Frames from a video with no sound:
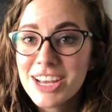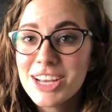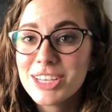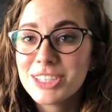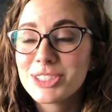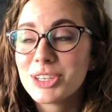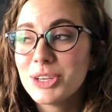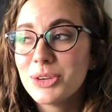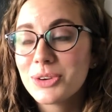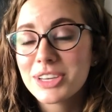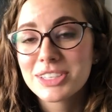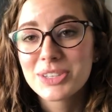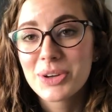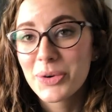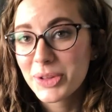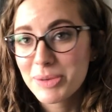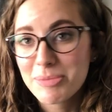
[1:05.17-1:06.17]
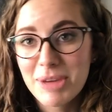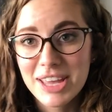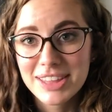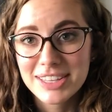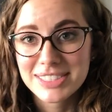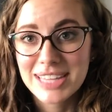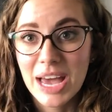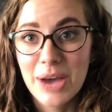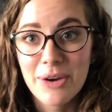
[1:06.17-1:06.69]
so you can totally make
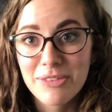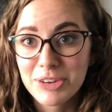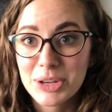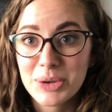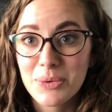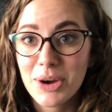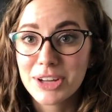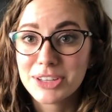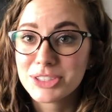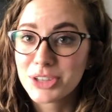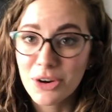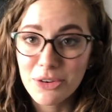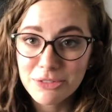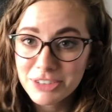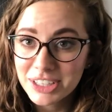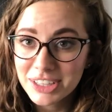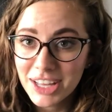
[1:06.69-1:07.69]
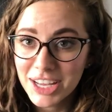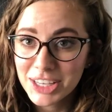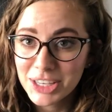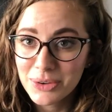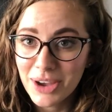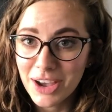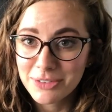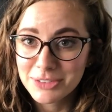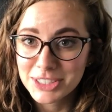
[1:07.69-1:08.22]
this however you want. Don't feel like
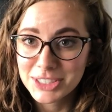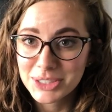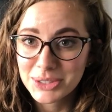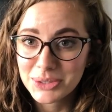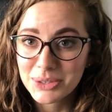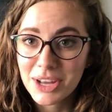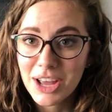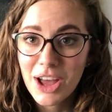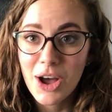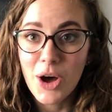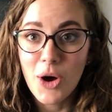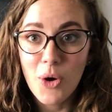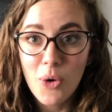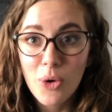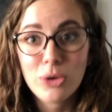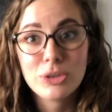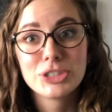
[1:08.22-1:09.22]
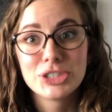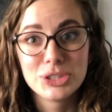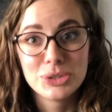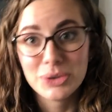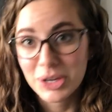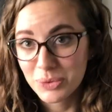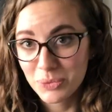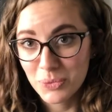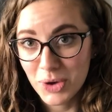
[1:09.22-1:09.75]
you have to do a whole
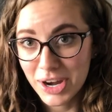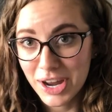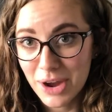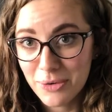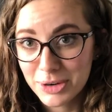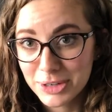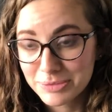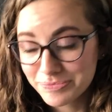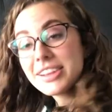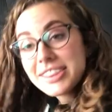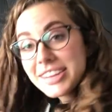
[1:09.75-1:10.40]
shoot in 1 hour.